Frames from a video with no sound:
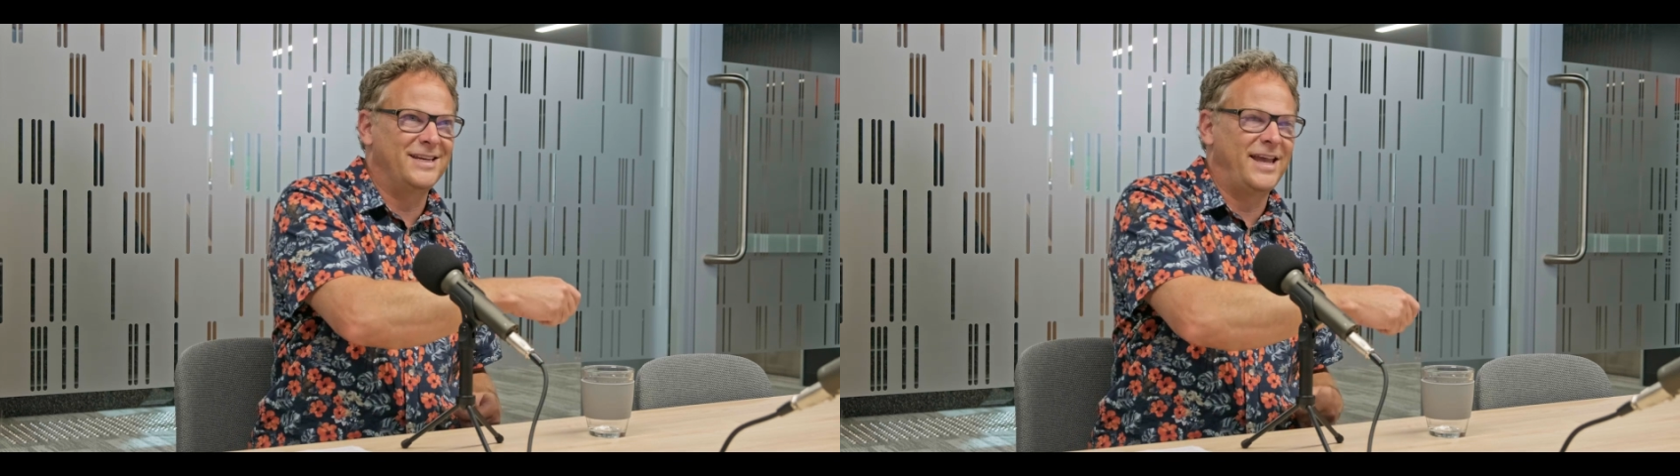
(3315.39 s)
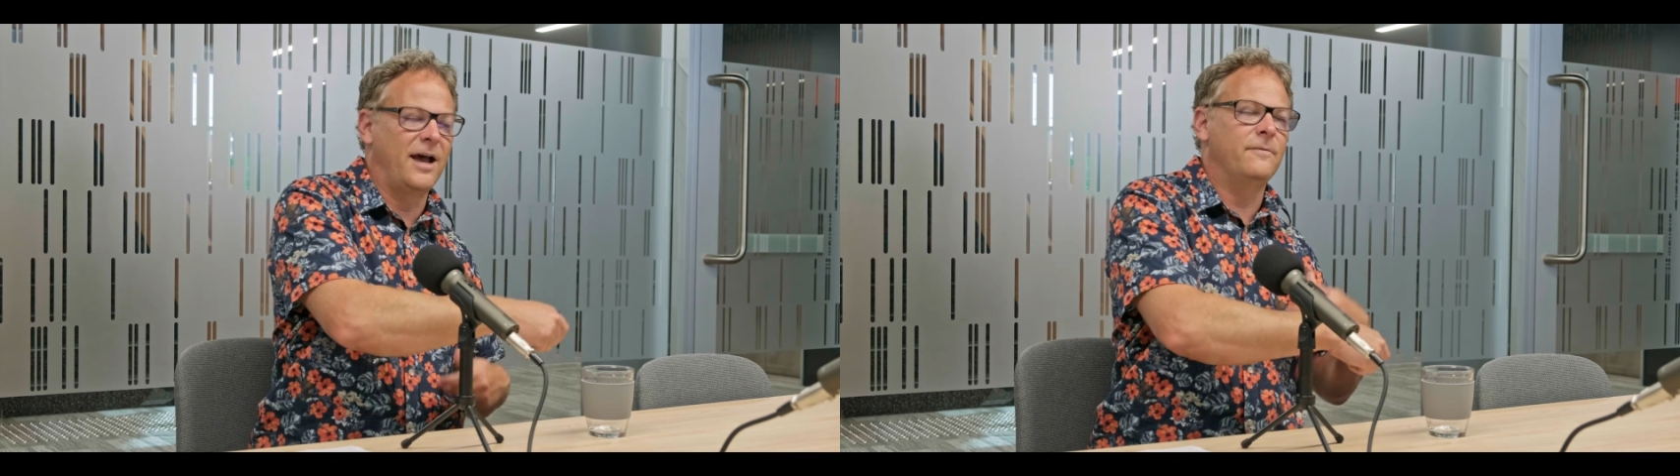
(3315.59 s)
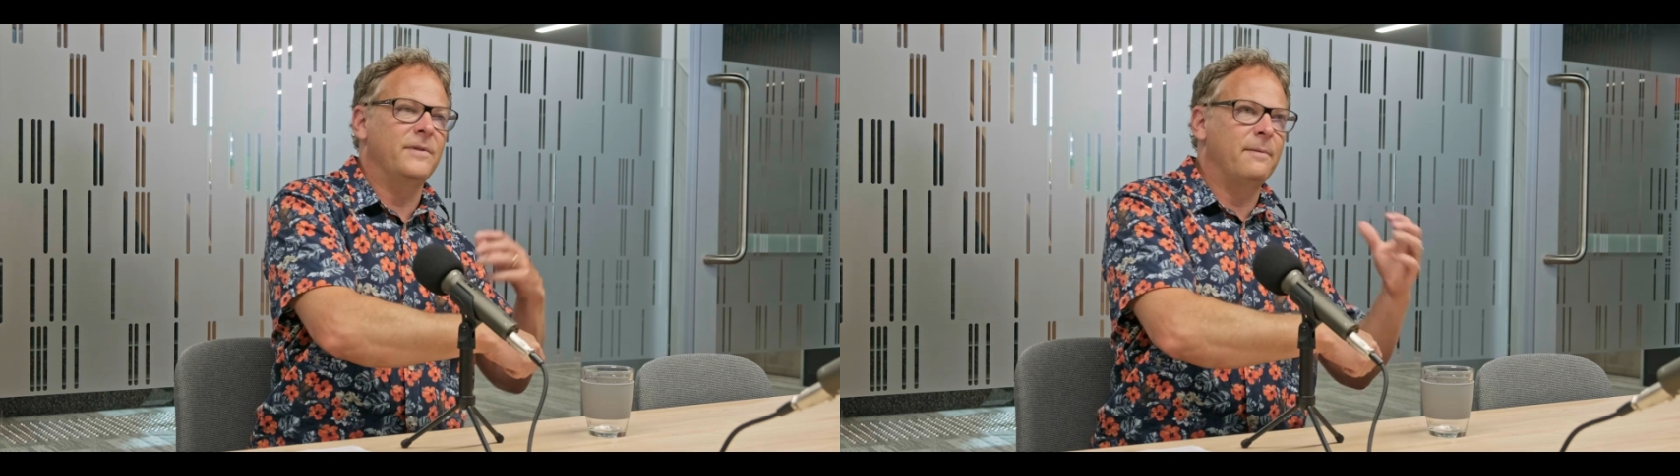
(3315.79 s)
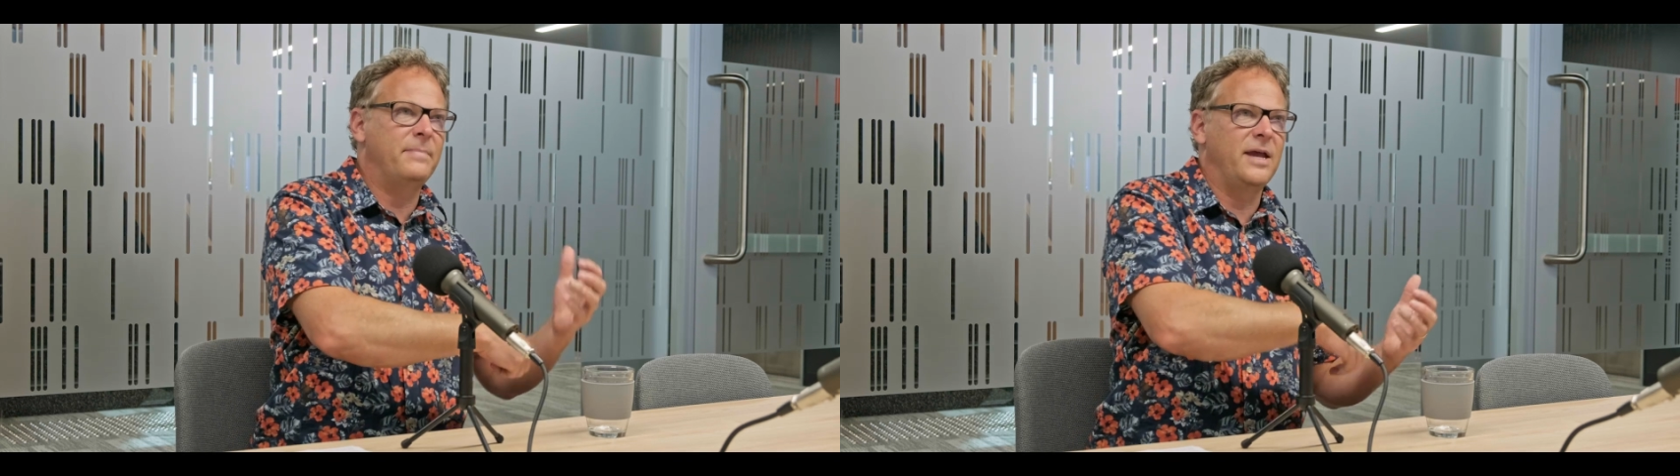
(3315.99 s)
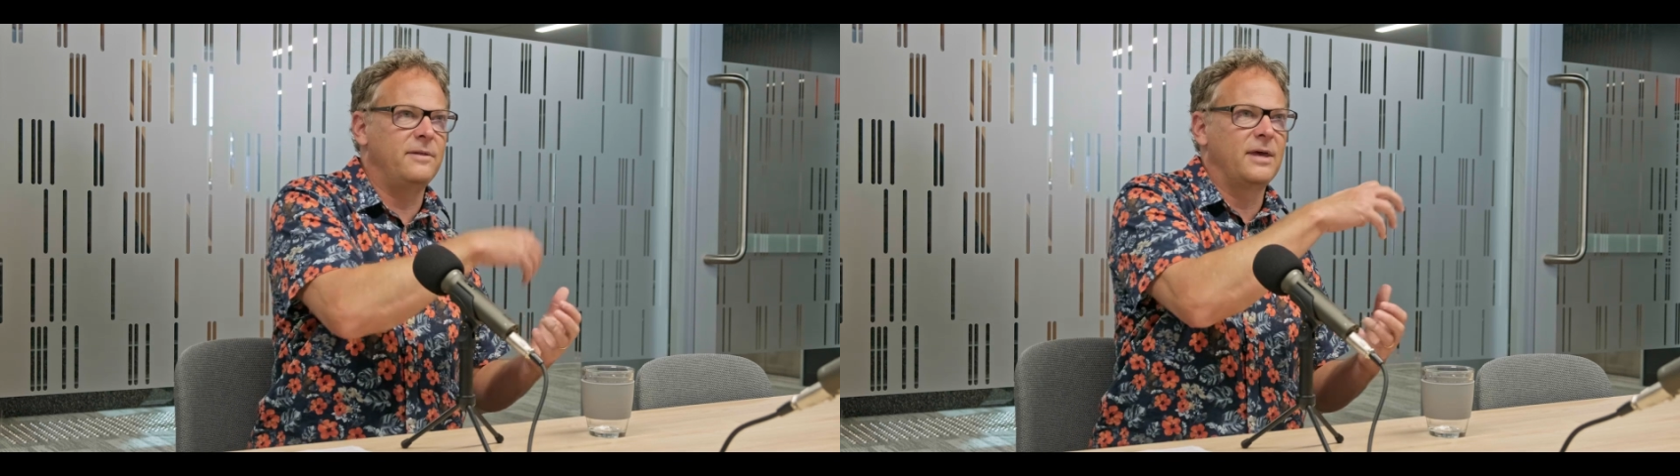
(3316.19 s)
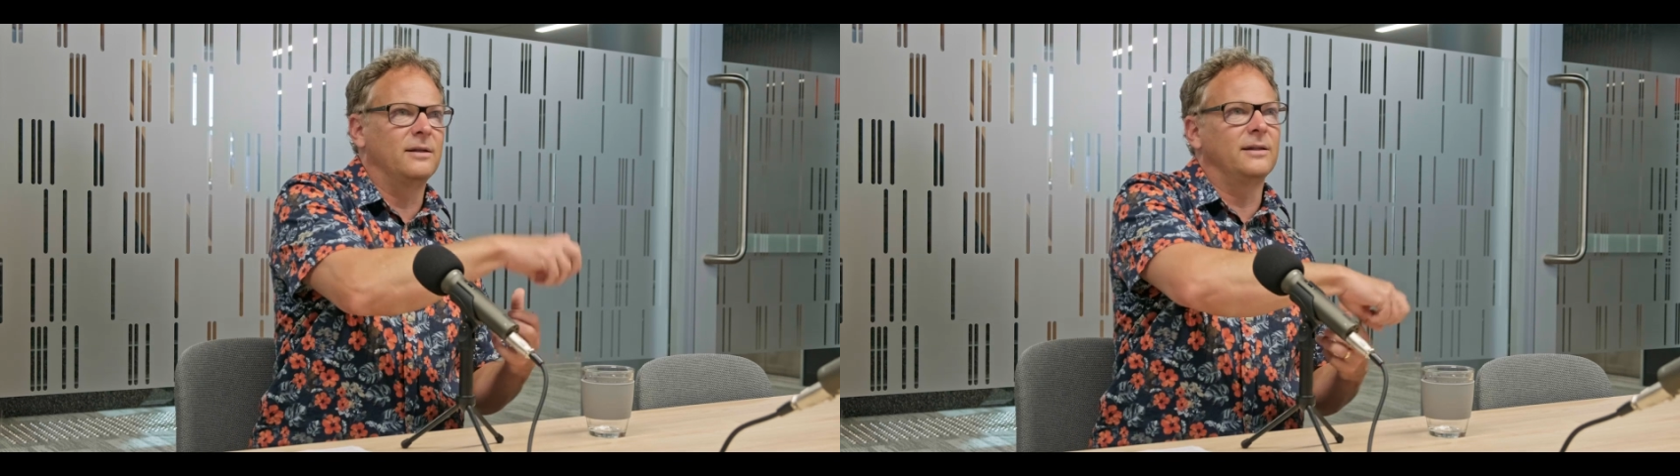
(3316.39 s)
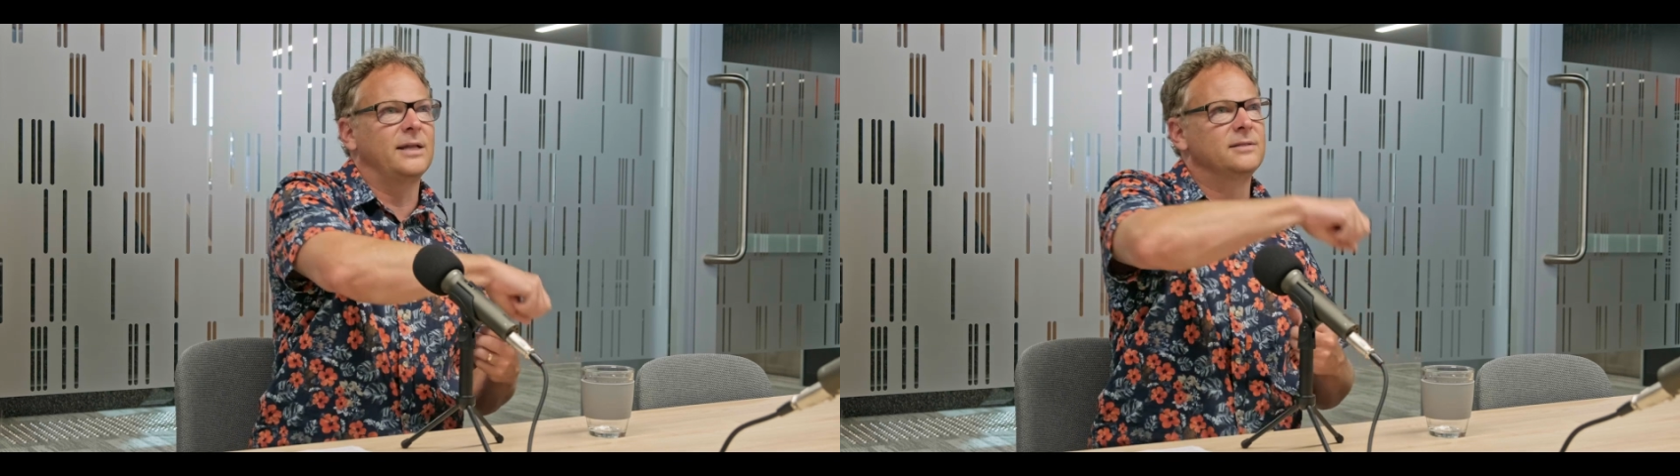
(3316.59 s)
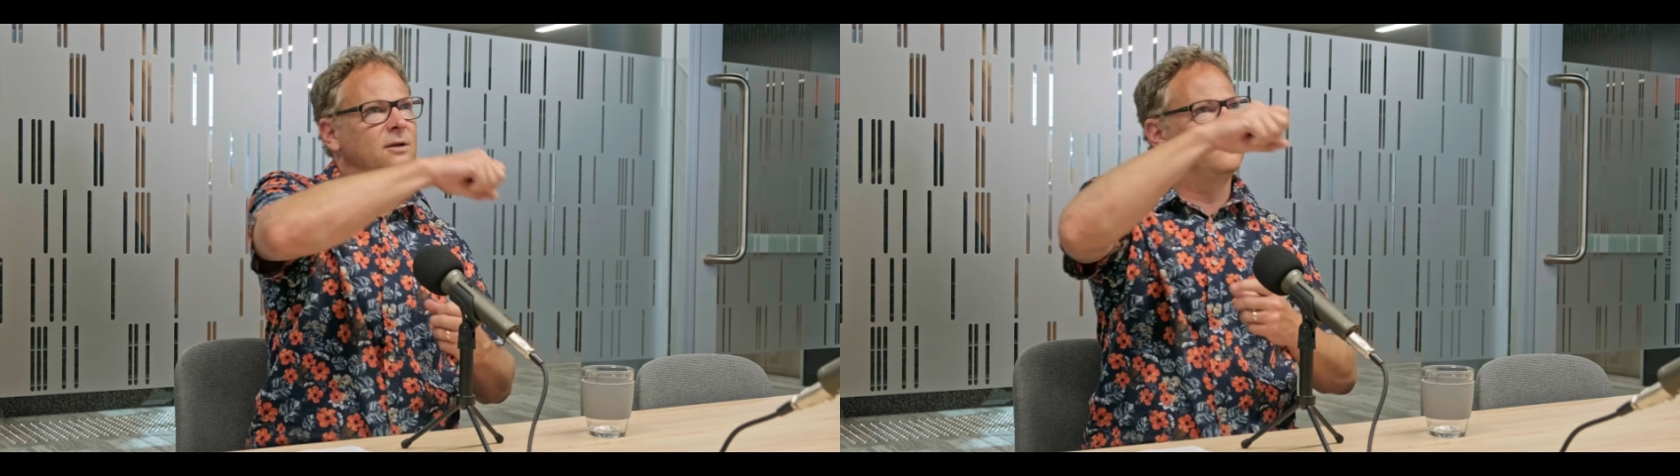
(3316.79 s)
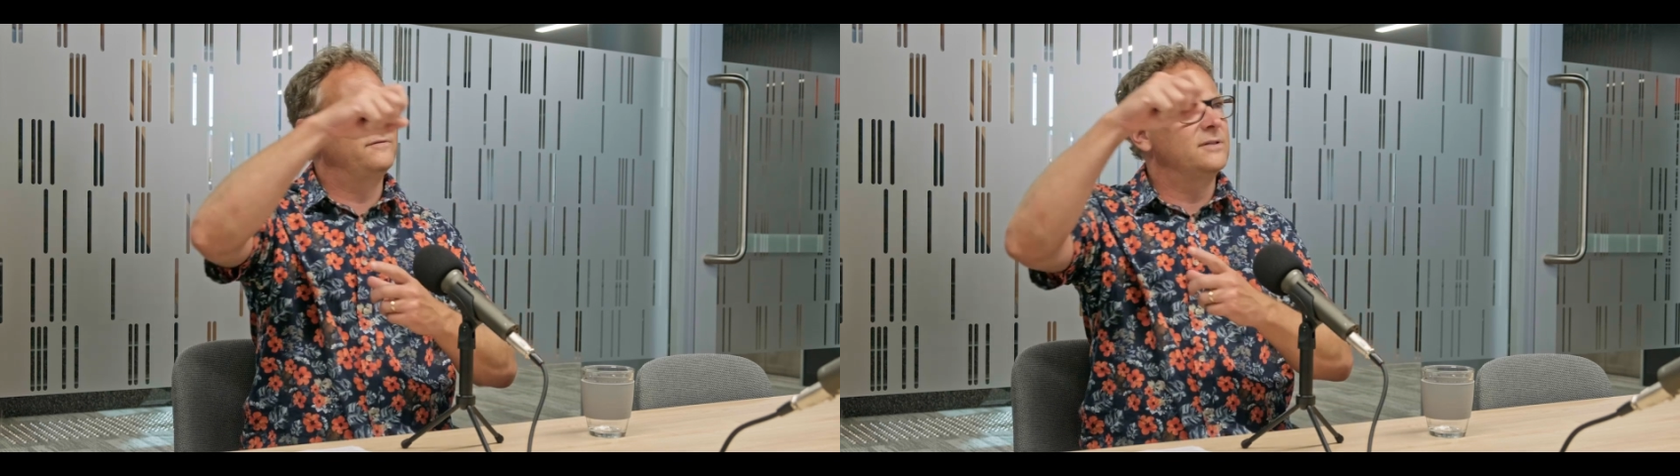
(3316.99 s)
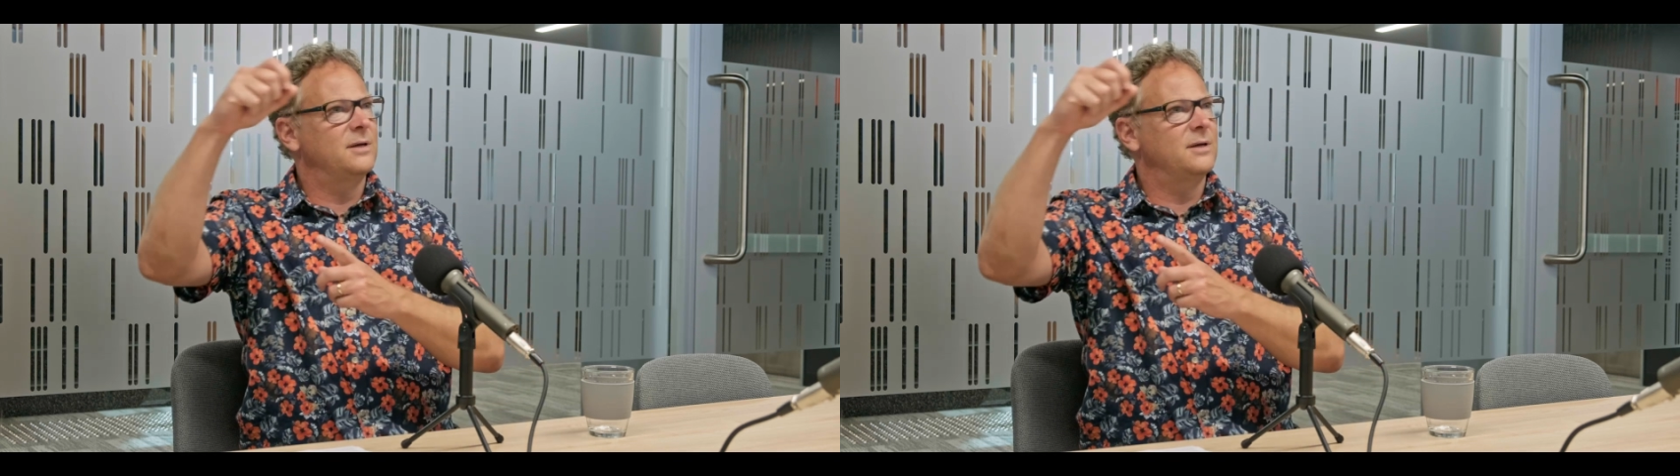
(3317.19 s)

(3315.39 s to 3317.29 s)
account and that bank then lends it off to